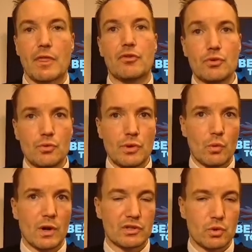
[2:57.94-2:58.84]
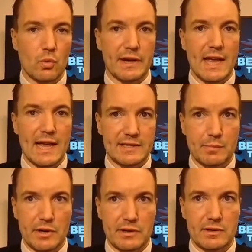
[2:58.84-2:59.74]
through the one-to-one
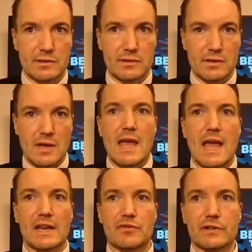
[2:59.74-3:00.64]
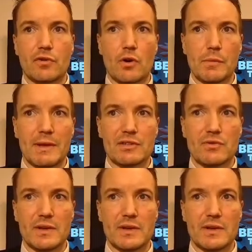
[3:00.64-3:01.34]
asset models and transform them into